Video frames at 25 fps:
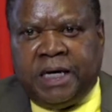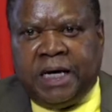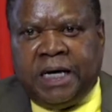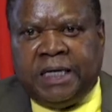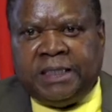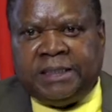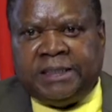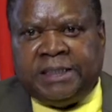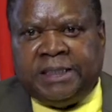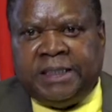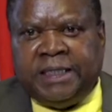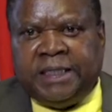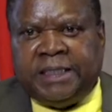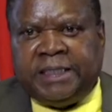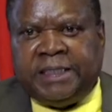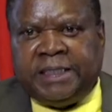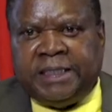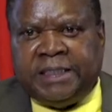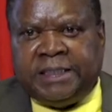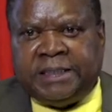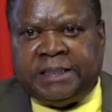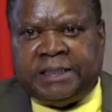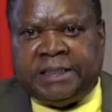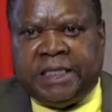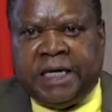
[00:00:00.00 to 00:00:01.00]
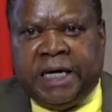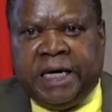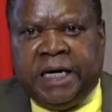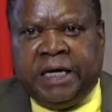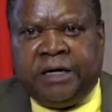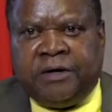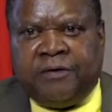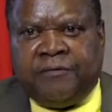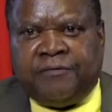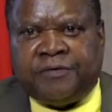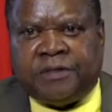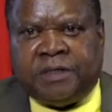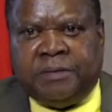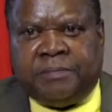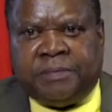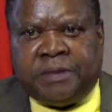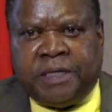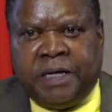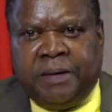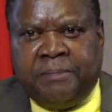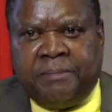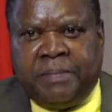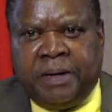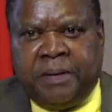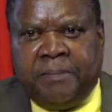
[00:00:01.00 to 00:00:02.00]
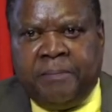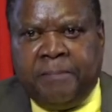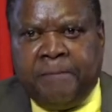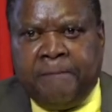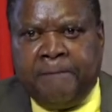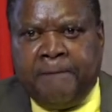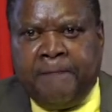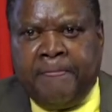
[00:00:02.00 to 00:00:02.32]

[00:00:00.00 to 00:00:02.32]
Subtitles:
until at least the end of September,